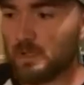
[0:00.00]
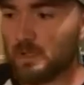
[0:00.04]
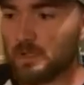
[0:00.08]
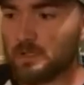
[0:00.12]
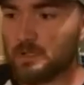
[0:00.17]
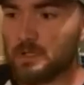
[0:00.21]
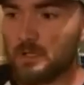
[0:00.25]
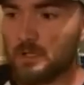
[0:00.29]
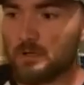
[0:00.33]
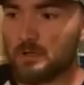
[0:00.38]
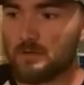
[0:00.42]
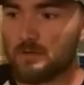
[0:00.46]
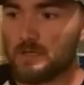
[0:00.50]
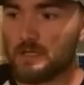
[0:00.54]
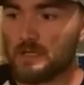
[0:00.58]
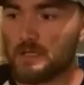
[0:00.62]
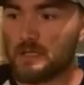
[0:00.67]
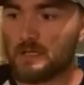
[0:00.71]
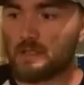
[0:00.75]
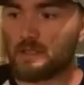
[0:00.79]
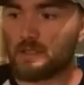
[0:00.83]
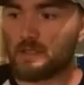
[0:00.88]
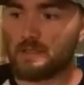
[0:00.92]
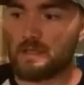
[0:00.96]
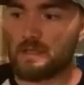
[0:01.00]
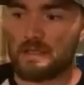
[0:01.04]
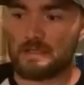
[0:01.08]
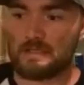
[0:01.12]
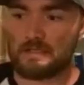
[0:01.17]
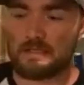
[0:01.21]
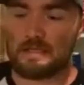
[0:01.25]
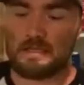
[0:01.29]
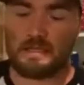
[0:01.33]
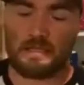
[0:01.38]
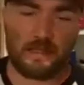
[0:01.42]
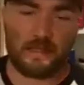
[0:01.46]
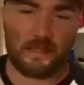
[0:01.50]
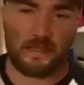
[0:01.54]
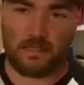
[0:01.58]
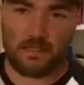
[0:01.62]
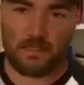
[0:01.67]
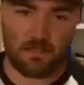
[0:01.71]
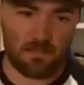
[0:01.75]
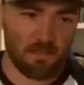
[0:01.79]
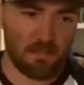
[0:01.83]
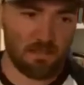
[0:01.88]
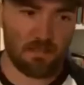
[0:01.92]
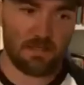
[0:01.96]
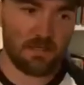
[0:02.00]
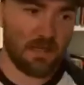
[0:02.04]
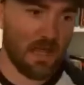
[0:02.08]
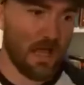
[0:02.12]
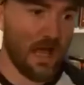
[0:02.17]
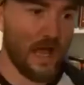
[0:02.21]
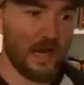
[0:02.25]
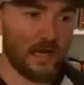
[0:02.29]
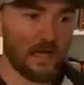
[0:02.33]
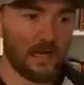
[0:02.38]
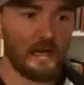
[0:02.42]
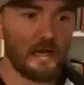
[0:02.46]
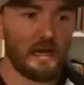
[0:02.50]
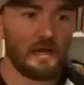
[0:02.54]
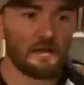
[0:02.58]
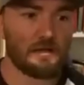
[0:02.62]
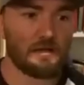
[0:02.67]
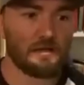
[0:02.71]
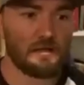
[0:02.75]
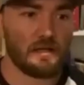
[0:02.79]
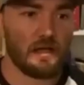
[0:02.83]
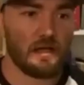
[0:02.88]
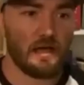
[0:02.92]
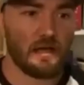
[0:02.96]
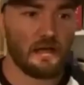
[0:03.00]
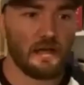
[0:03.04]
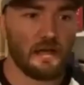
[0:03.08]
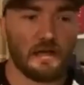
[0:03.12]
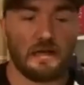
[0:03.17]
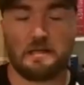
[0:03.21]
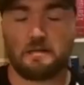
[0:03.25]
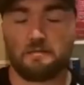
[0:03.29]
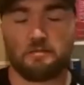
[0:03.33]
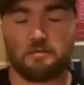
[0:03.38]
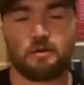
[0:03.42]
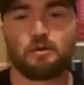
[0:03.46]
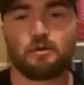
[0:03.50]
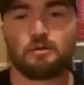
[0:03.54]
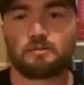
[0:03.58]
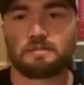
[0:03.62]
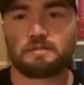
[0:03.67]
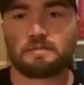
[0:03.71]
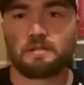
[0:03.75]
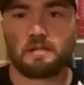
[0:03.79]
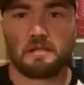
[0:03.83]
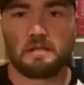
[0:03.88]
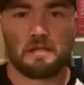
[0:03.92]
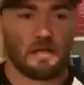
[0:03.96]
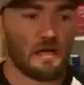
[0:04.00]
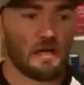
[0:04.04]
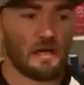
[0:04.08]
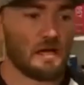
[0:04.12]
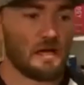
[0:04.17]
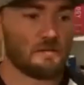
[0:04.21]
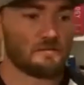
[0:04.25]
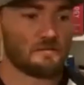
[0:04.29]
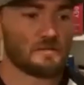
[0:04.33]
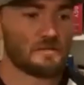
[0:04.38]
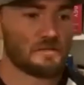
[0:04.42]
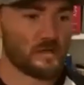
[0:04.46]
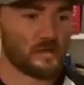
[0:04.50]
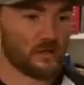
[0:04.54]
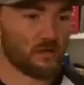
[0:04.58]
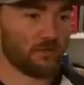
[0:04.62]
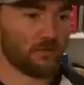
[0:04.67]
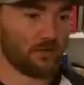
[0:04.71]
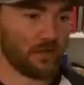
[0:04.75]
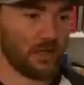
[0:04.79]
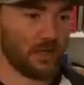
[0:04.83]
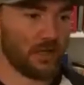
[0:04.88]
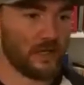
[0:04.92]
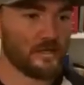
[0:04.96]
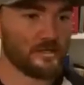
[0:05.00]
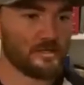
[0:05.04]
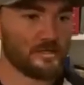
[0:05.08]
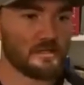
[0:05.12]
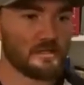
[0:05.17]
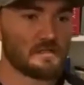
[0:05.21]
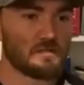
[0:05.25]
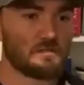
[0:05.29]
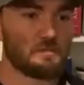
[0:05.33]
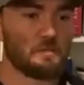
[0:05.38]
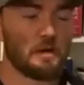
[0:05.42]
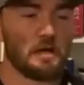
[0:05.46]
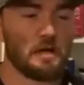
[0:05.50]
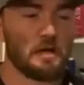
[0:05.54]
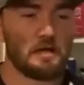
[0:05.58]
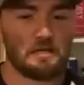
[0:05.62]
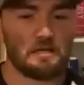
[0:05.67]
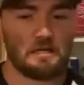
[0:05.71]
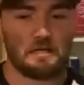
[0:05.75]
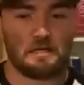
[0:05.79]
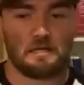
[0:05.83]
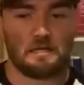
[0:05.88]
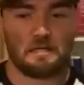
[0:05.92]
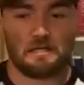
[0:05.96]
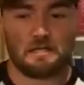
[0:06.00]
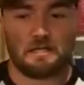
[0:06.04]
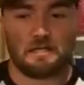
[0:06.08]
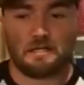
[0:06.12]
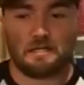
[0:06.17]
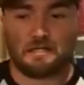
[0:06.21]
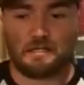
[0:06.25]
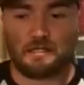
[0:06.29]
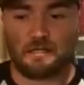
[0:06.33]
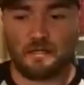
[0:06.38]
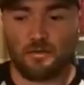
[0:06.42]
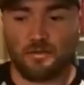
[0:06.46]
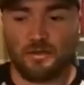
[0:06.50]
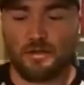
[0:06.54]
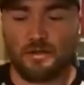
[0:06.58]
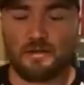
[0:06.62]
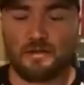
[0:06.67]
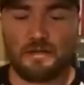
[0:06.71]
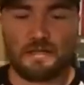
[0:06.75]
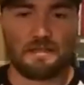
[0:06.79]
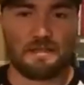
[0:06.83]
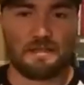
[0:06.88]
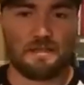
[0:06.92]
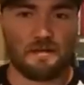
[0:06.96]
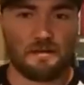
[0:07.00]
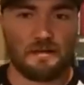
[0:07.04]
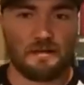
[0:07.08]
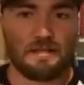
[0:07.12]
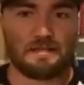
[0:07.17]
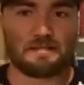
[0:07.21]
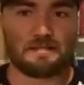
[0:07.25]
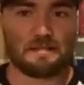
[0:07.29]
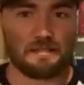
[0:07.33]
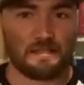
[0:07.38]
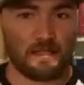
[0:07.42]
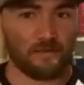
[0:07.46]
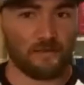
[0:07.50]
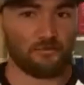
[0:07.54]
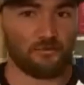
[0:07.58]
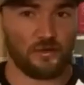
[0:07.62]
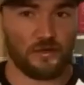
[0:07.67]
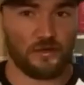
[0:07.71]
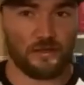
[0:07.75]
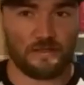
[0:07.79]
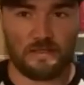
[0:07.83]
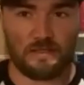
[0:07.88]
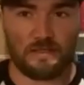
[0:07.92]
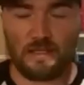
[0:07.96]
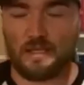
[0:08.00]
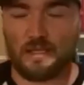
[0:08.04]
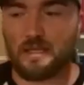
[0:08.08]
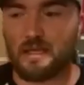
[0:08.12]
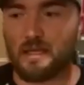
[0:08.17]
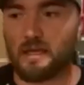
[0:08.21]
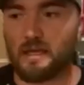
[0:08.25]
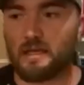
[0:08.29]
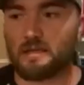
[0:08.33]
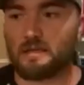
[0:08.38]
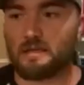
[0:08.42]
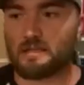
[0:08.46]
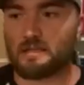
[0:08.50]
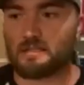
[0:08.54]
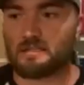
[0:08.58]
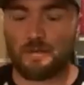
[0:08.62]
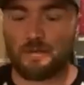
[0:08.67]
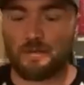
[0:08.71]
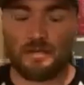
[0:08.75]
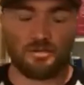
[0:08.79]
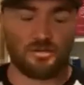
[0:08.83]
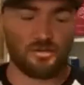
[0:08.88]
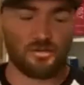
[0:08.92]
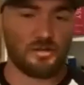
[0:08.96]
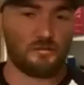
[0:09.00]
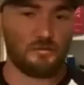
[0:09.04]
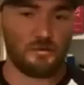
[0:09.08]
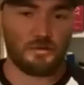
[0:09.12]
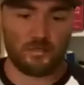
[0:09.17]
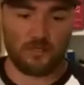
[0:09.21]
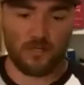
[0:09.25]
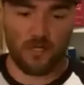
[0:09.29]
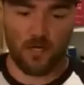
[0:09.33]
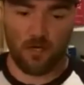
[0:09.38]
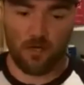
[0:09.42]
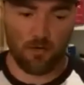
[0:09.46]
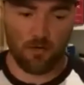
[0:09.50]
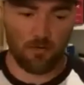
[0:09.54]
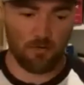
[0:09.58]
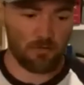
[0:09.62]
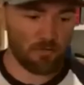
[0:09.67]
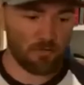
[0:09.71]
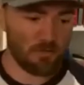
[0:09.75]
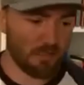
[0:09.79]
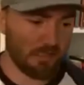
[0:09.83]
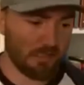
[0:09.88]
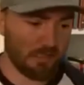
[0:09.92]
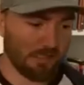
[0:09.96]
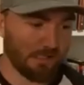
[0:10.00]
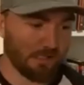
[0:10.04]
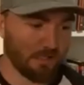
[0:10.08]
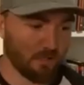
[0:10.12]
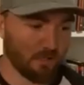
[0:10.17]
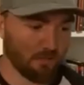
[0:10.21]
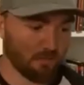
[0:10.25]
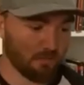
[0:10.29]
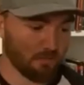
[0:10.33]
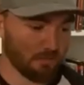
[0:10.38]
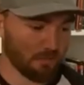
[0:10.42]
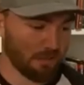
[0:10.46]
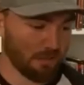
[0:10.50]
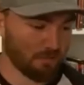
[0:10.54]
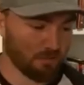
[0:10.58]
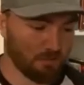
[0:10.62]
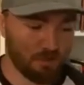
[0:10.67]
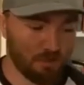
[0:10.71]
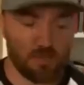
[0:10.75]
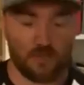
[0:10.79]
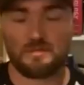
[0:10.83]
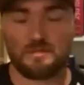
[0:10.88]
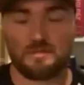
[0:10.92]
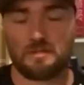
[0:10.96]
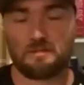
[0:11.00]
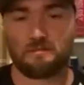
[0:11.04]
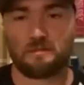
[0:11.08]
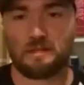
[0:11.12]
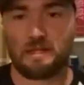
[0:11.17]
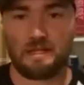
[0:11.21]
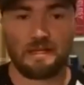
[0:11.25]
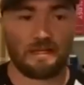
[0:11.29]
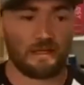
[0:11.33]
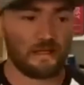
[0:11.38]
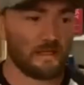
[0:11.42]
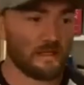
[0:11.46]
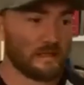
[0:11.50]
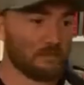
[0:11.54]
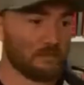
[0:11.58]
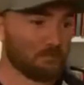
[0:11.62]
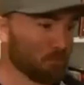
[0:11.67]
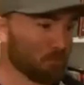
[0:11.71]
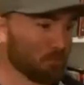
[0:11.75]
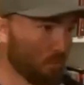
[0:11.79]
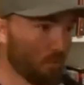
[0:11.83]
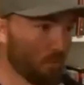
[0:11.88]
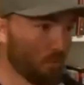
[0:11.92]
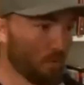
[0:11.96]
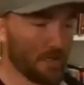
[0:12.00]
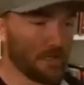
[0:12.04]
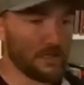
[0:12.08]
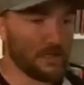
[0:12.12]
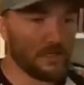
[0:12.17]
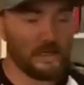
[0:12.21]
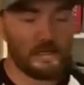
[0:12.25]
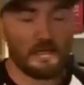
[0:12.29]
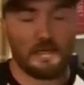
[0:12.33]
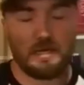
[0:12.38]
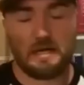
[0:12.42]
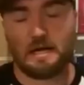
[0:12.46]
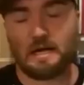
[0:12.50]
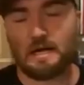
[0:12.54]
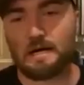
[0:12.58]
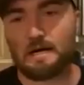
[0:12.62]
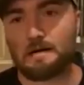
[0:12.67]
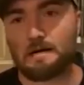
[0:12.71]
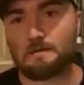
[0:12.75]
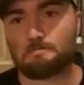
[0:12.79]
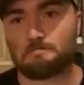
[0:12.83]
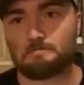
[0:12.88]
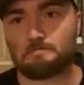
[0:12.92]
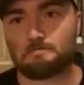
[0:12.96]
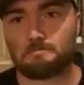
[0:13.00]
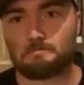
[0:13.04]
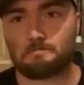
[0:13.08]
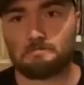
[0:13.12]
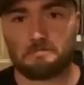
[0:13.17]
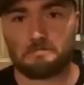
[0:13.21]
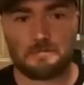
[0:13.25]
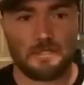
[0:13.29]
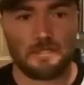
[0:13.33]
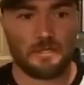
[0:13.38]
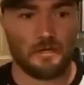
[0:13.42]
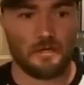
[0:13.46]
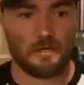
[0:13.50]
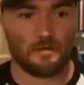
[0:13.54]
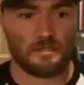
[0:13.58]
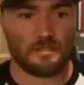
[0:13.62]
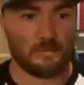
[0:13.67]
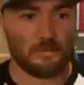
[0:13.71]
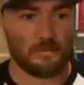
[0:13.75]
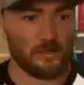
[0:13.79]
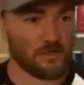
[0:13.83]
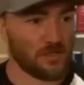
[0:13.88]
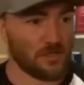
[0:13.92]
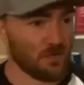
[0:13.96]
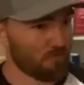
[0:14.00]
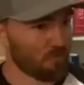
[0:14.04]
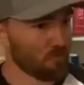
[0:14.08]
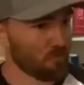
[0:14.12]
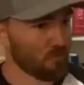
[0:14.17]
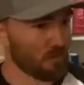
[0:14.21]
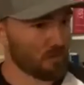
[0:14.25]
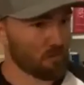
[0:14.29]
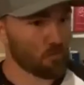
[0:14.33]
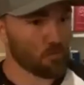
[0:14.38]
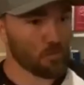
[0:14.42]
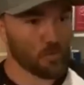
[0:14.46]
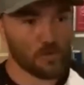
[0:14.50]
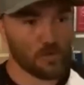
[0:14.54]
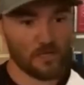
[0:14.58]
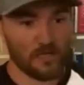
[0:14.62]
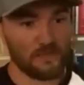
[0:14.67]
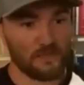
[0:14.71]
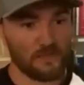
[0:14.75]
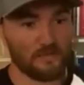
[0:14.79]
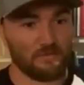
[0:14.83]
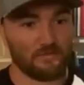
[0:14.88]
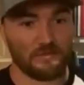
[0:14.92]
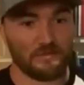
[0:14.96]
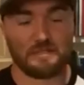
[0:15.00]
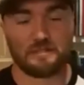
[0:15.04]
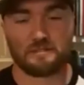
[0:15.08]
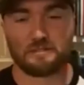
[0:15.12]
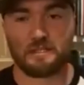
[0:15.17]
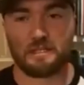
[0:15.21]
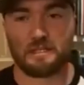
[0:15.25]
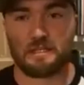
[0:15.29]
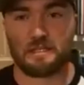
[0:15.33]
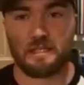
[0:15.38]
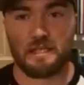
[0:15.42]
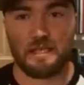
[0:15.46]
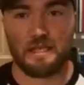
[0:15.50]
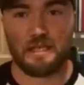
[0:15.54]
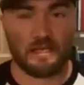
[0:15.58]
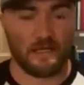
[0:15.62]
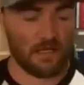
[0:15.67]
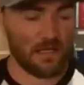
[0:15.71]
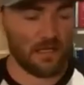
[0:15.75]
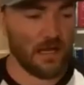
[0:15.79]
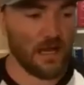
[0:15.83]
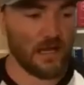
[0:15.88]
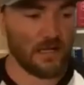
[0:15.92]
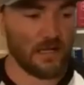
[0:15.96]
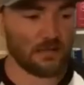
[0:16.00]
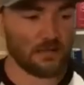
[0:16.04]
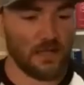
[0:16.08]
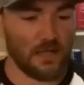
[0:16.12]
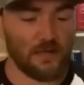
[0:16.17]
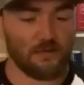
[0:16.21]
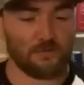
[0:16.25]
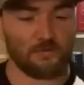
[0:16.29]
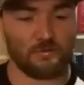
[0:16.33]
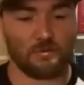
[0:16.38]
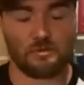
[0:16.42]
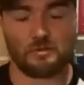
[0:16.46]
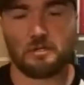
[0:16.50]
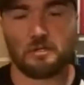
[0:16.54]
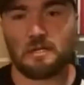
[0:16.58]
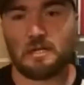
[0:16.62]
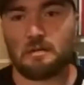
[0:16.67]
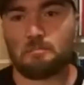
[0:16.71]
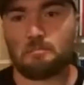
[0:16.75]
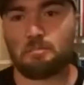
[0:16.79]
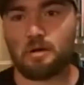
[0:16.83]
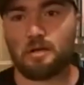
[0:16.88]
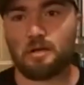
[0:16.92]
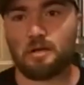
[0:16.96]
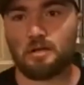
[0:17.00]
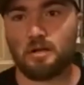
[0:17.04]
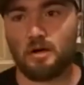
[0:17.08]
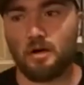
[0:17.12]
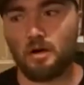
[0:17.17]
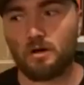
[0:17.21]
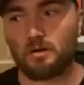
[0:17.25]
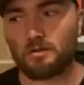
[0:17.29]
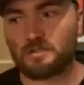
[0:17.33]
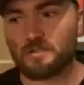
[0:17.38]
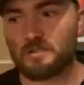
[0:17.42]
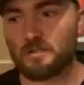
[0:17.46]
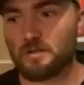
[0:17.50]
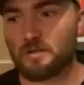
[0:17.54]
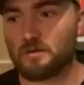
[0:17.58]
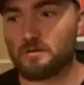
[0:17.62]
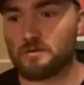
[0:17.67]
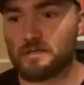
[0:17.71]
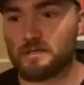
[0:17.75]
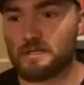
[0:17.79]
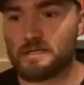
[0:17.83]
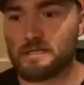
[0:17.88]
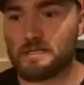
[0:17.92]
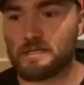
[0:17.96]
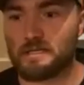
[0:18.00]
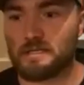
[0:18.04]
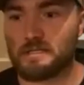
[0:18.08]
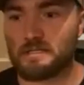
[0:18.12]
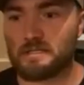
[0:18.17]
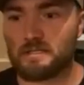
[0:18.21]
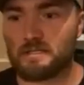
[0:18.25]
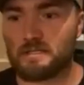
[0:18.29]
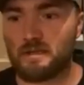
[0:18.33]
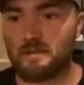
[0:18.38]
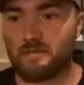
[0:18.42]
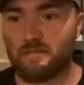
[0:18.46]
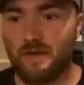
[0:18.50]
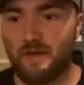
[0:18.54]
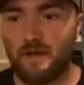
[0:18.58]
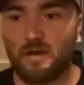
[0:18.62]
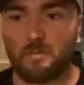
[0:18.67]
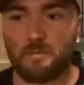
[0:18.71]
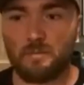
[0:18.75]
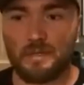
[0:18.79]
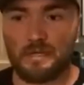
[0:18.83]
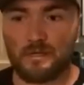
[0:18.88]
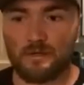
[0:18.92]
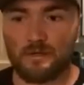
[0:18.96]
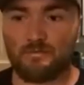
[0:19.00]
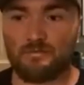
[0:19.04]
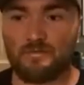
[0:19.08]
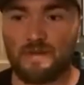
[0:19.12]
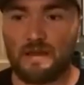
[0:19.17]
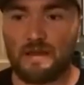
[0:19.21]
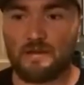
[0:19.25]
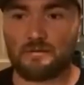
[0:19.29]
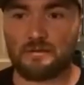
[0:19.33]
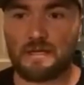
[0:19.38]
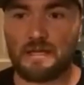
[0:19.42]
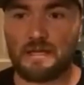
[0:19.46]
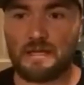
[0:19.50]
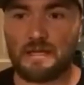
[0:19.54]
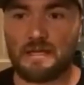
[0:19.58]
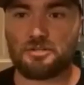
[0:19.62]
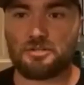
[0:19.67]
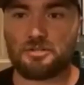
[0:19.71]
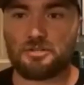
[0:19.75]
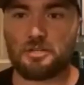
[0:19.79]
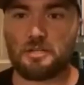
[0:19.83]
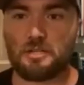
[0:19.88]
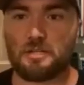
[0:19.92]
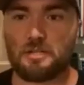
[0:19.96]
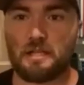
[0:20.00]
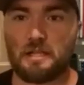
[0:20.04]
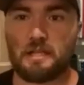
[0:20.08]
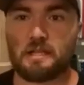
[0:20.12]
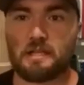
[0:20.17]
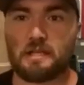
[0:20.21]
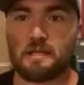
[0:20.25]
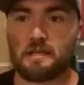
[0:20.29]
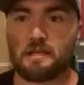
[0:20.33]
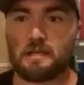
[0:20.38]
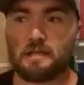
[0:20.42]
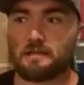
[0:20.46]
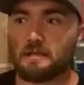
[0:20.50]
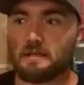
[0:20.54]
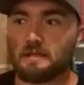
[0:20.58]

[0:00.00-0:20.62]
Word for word: you know that's this isn't a knock on on any of those um, certifications but you know there there is a difference and especially when you go you know in terms of getting employed um, you know, especially if you want to work in the field at, at any high level, but also in developing your foundation. And,